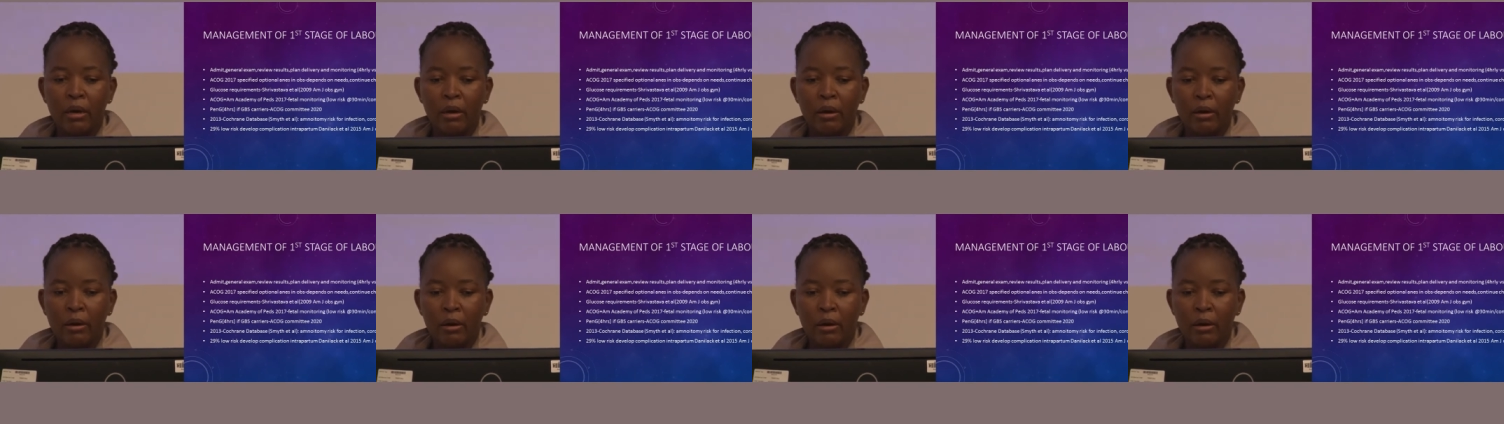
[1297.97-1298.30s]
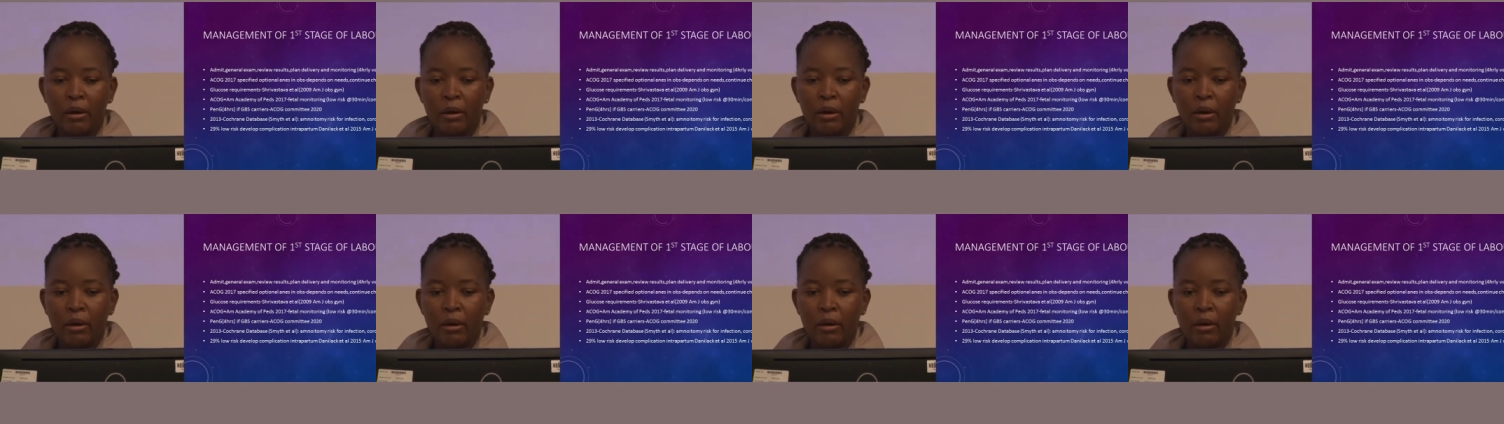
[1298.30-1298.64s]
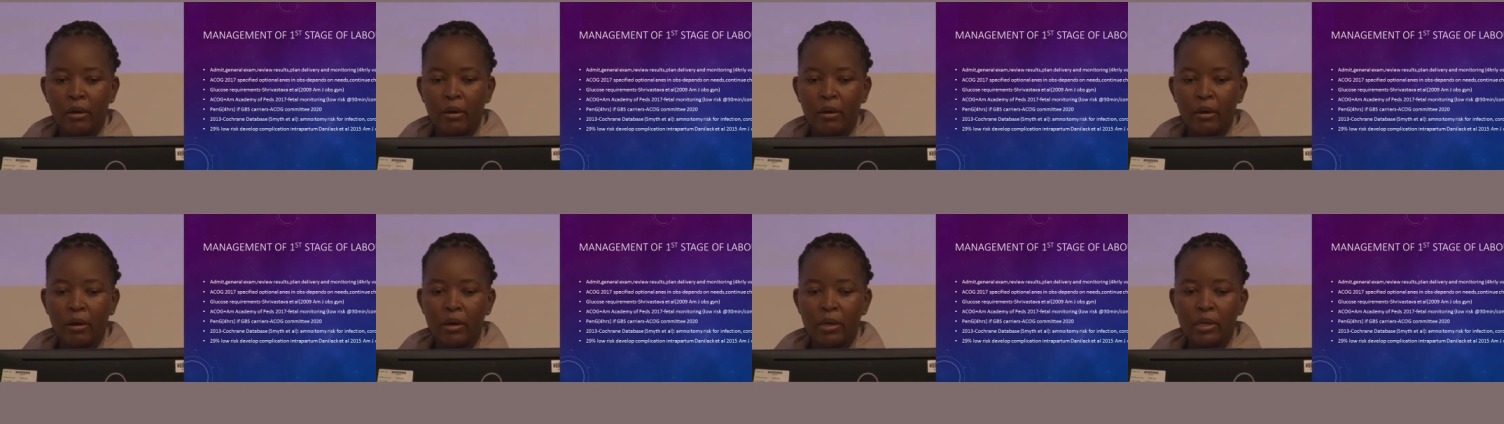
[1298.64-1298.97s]

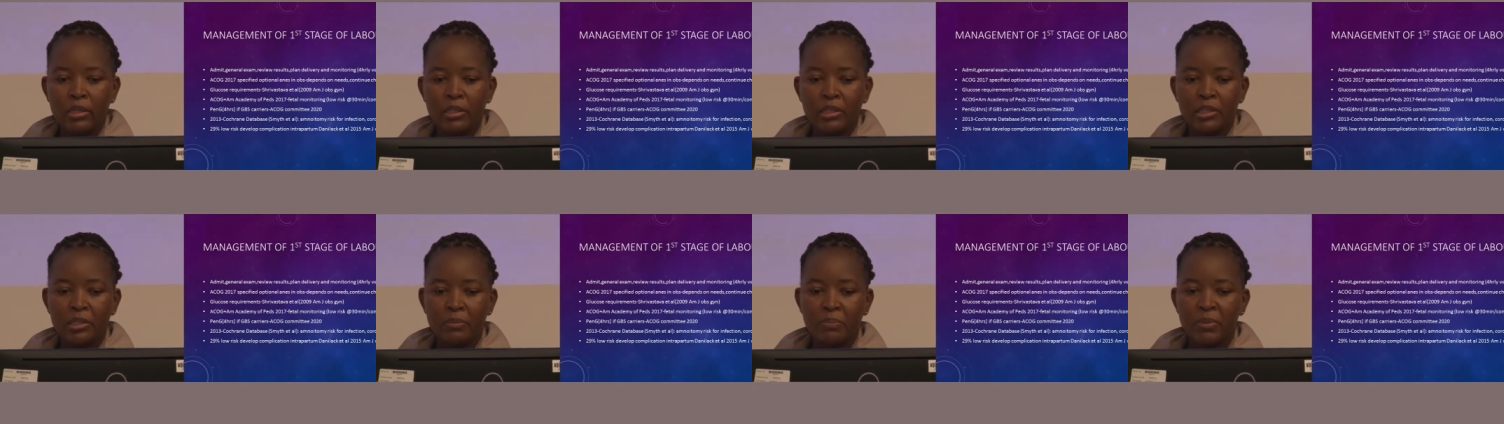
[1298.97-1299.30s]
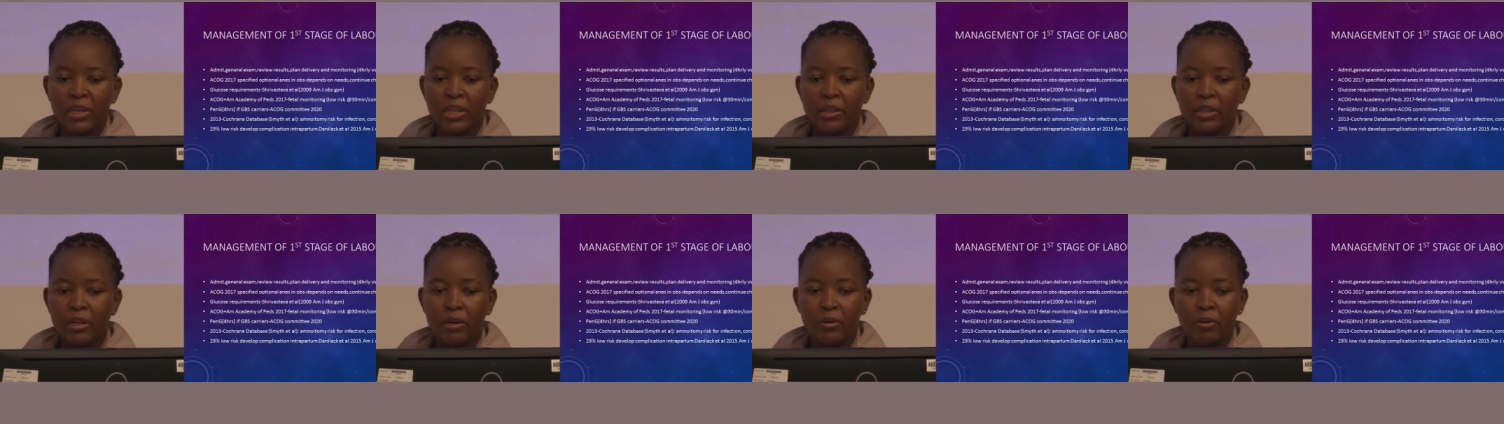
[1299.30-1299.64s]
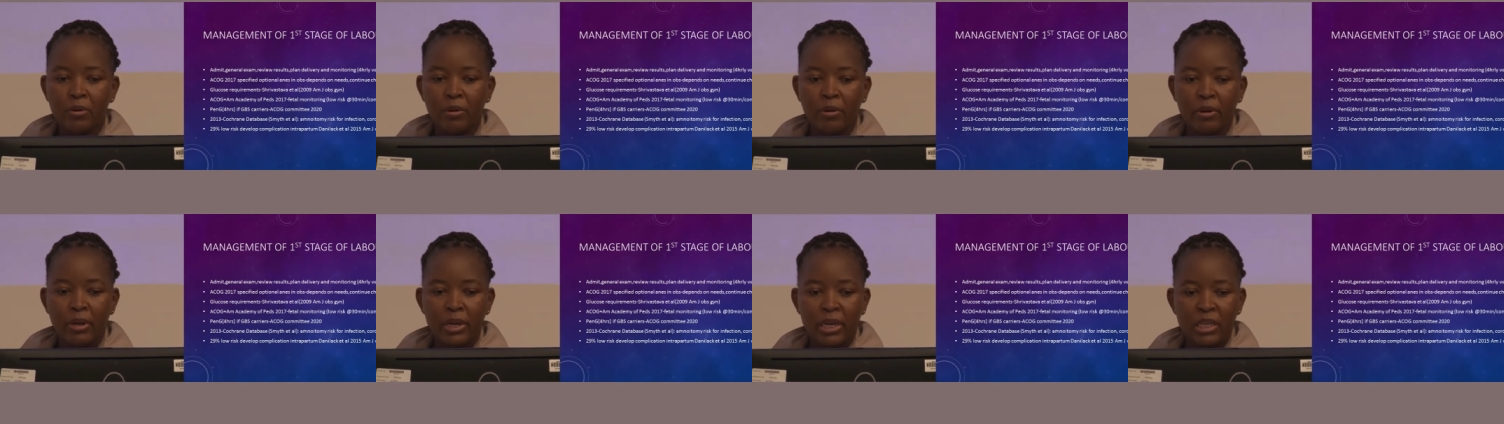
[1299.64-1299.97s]
uh, Smith and
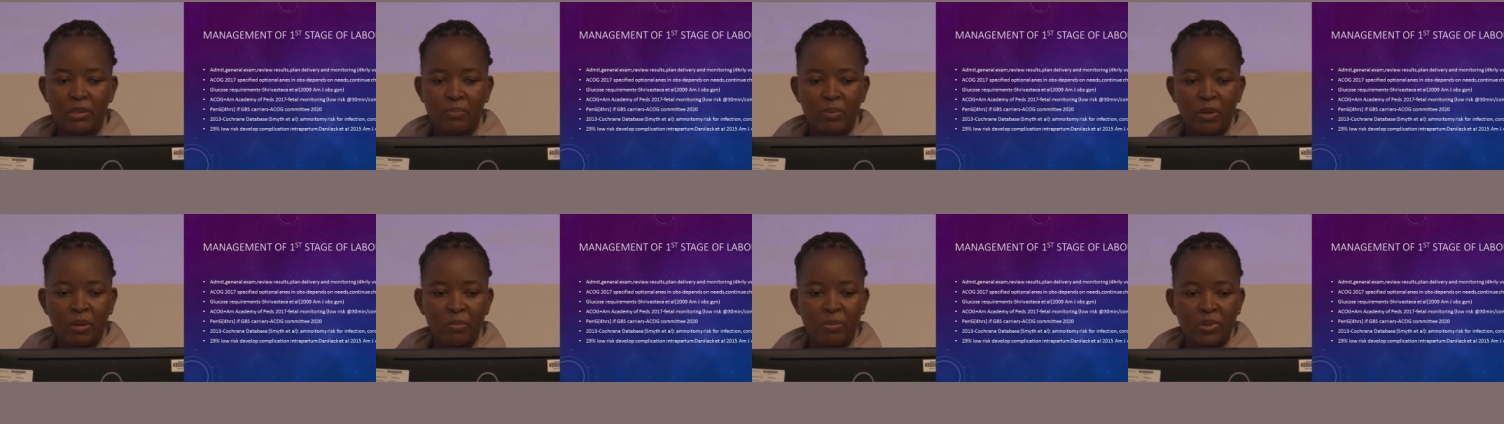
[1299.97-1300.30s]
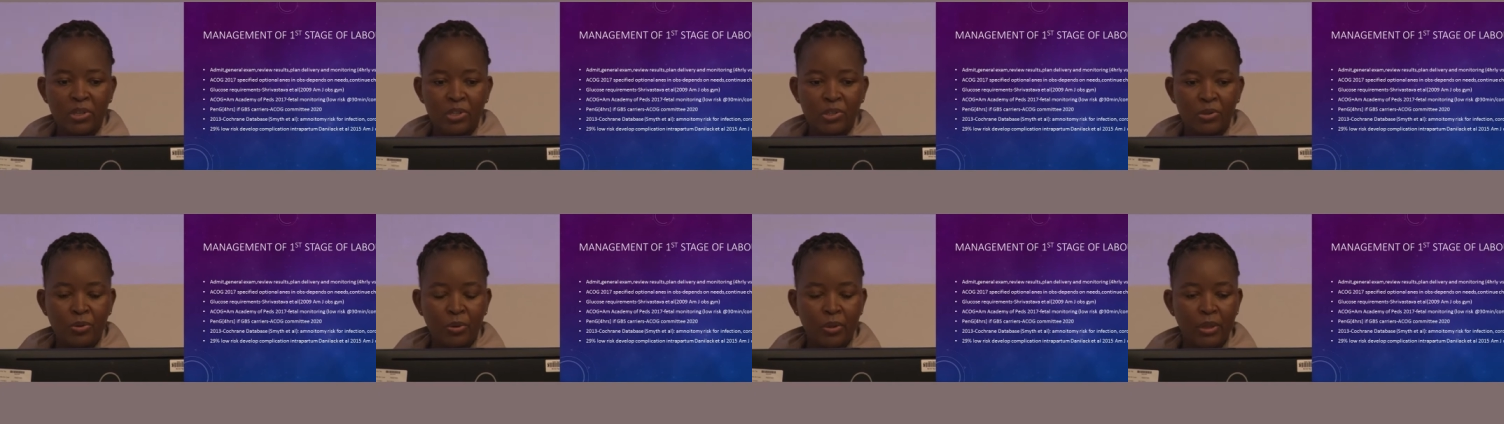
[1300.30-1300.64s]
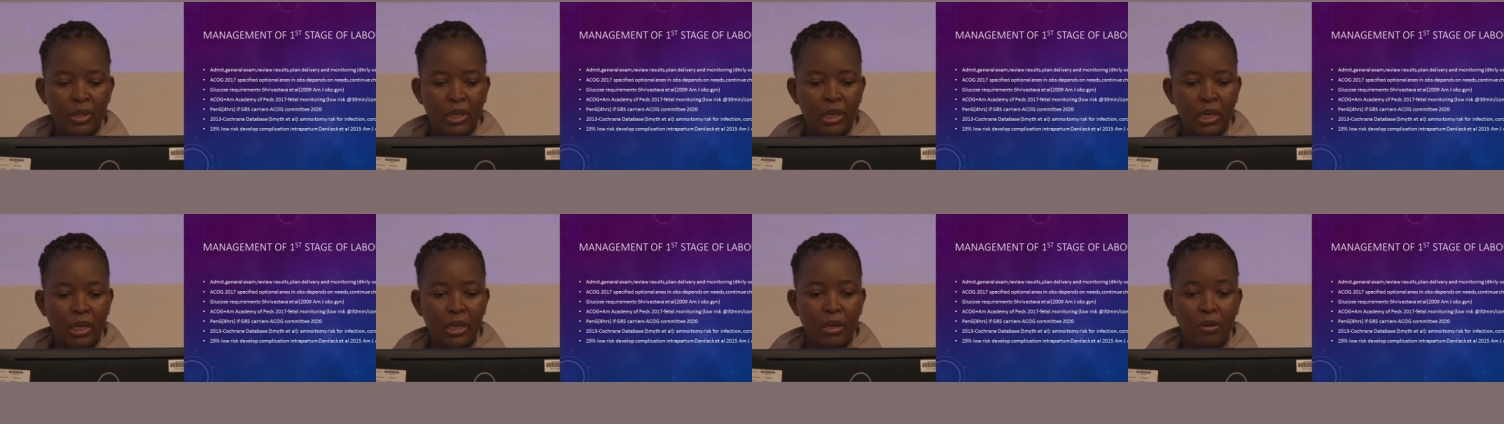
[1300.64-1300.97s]
colleagues published on
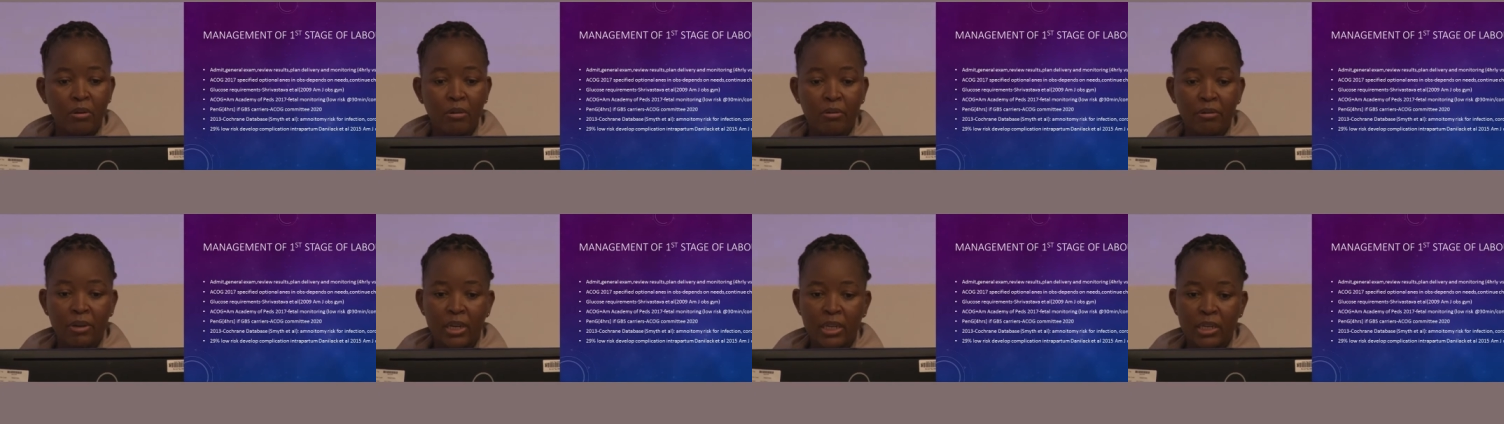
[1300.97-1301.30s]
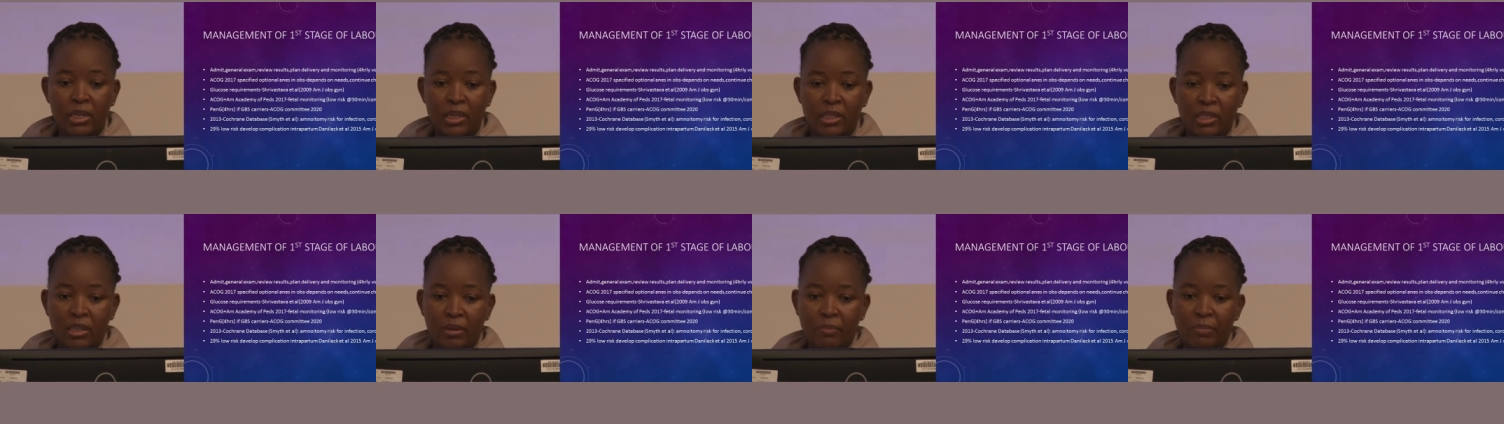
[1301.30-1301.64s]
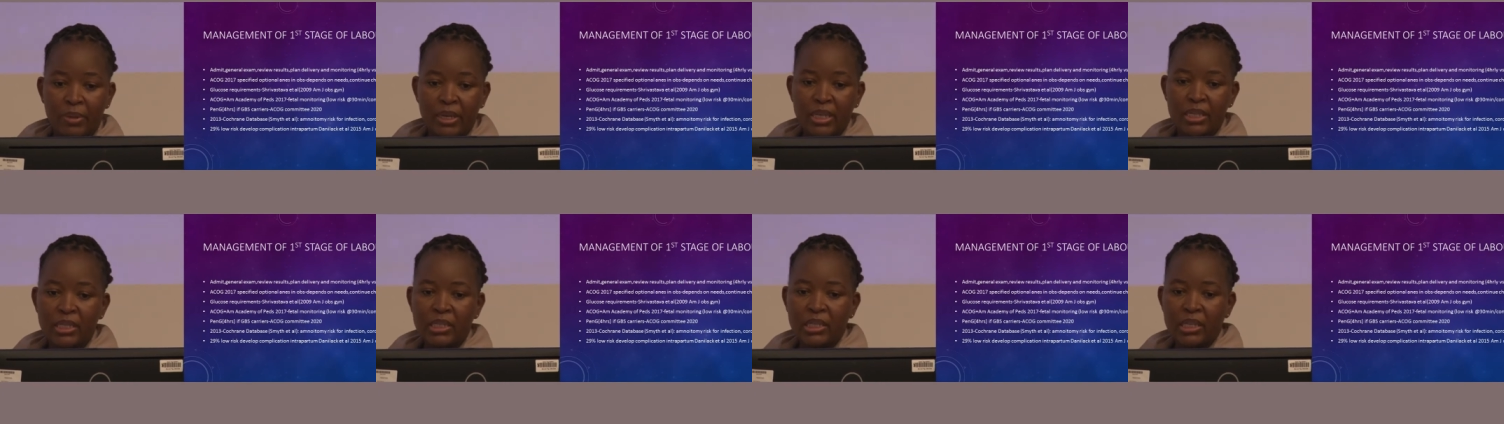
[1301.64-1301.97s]
the Cochrane
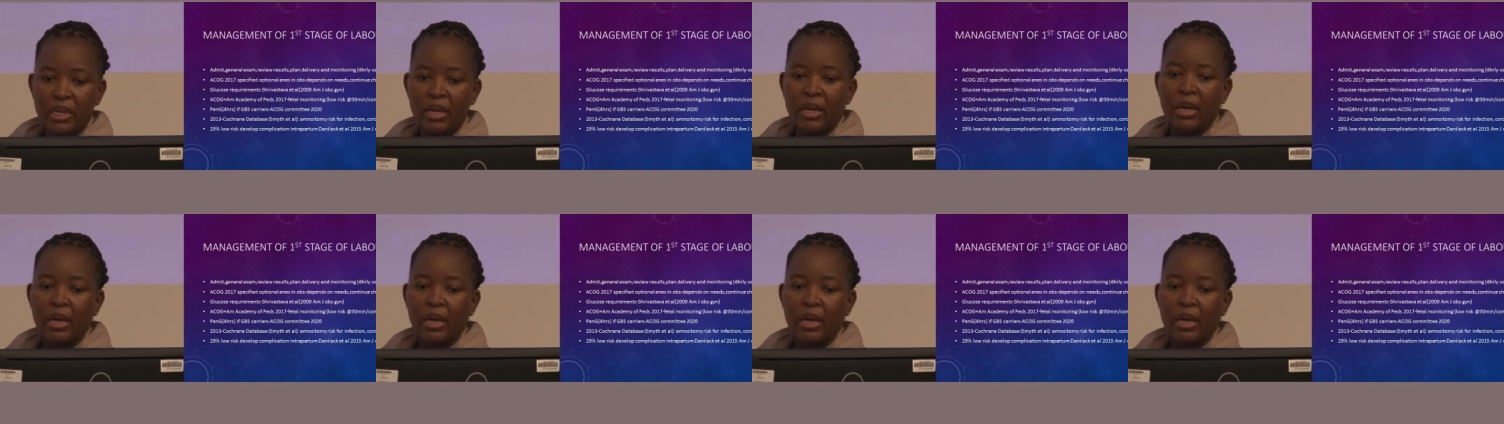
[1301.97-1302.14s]
database